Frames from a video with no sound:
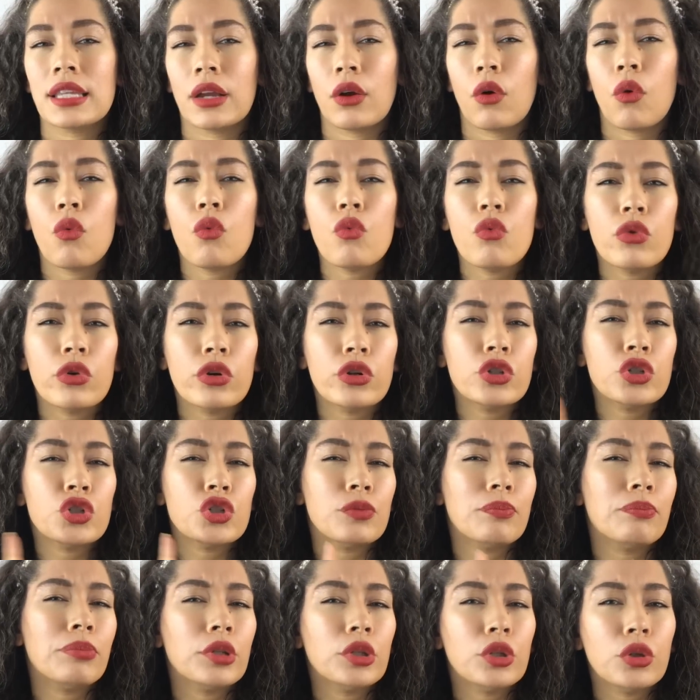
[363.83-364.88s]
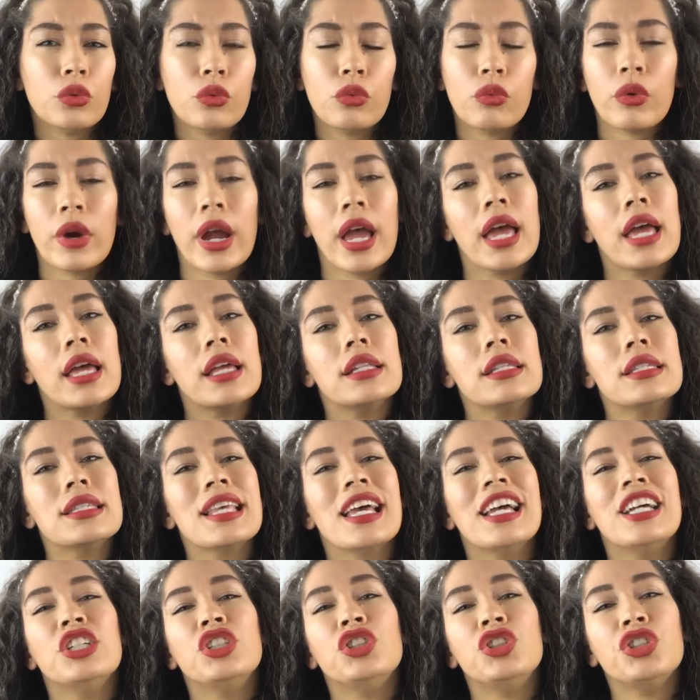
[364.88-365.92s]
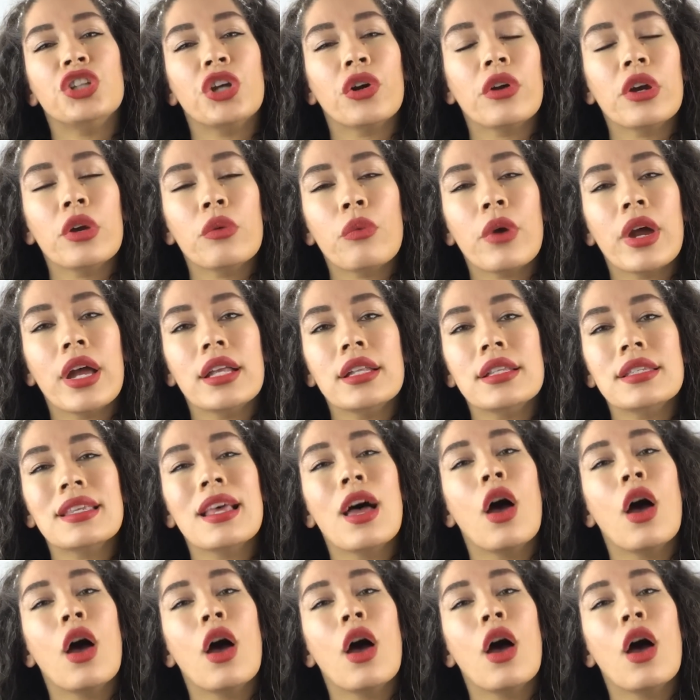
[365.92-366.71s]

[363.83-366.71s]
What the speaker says: like orange, blue reds, cherry reds,